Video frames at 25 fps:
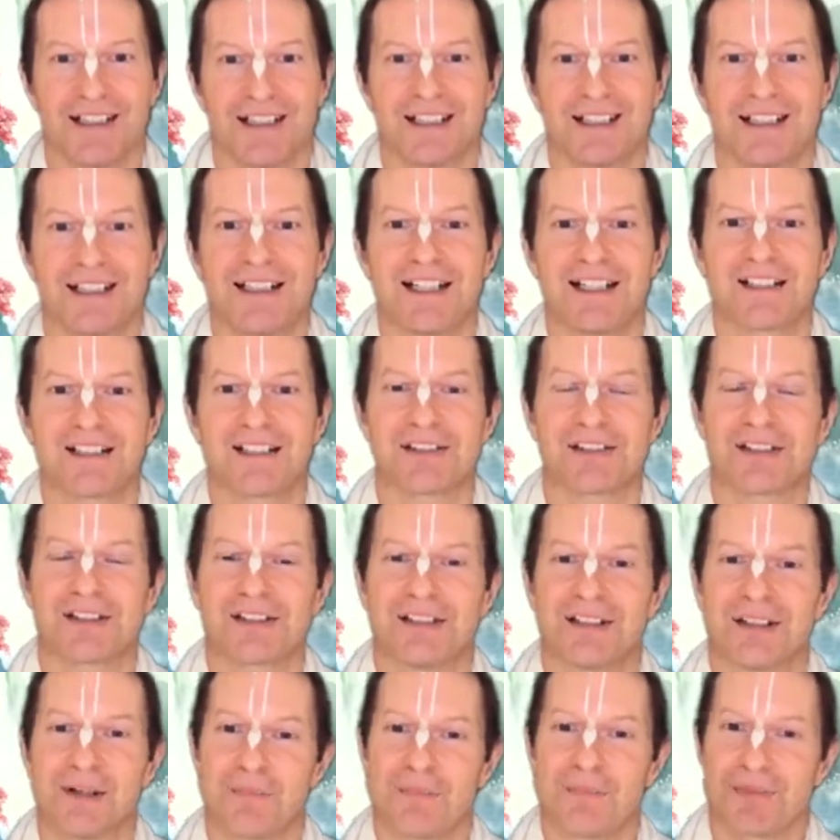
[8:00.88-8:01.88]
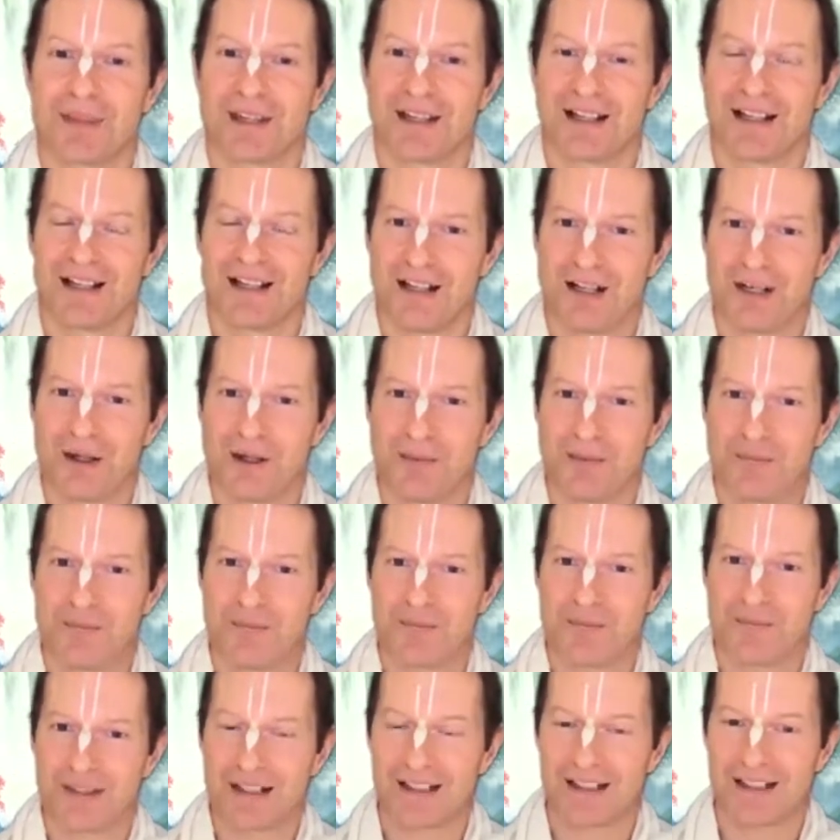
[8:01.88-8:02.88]
he has
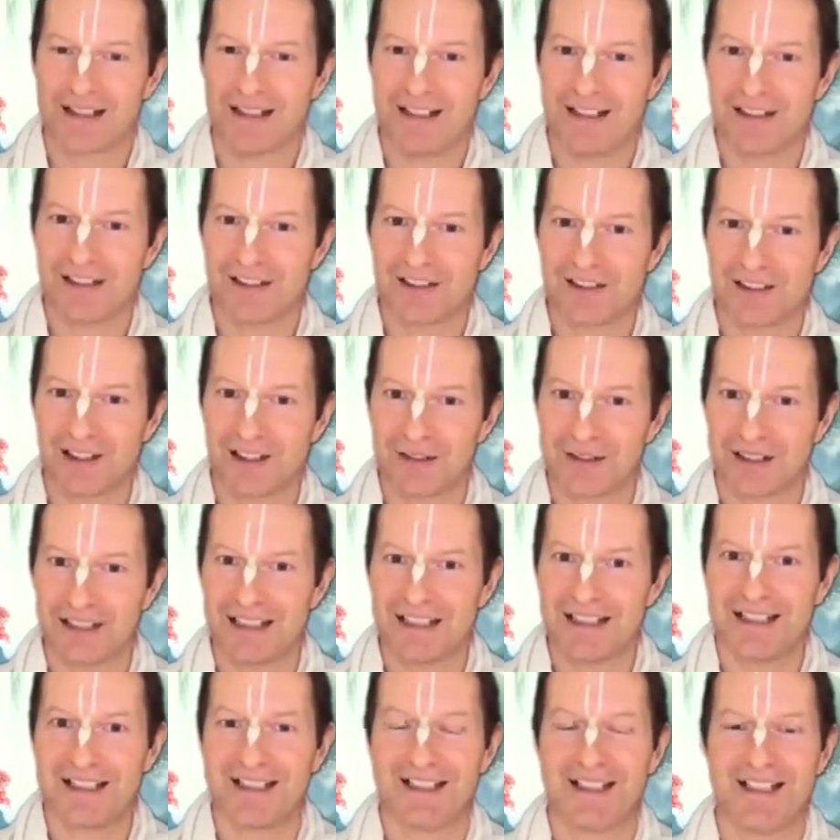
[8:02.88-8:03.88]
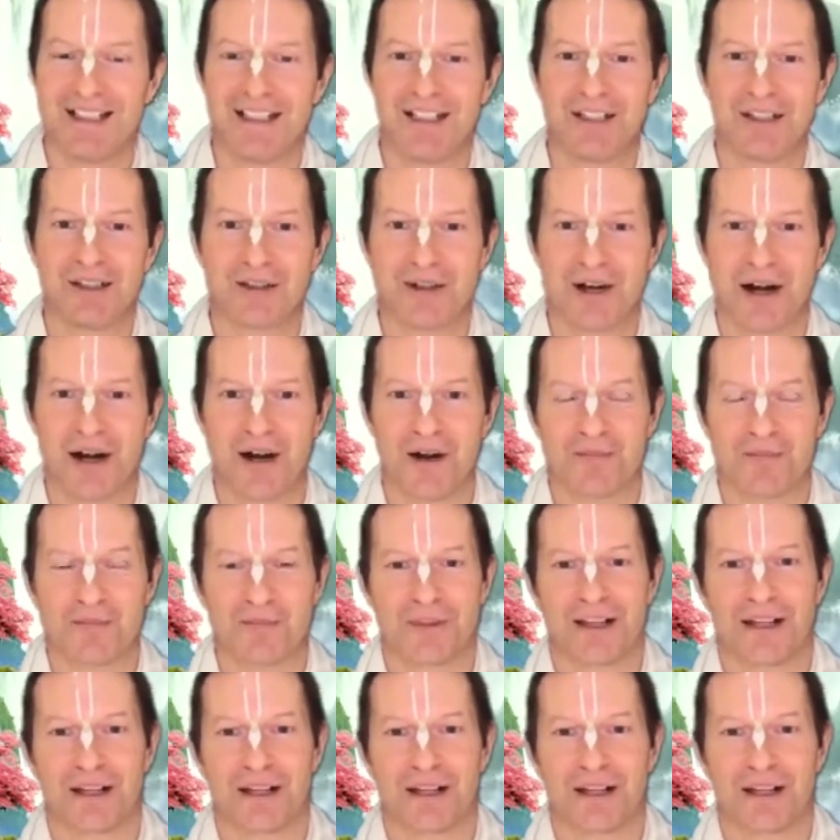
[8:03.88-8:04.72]
insulted Indra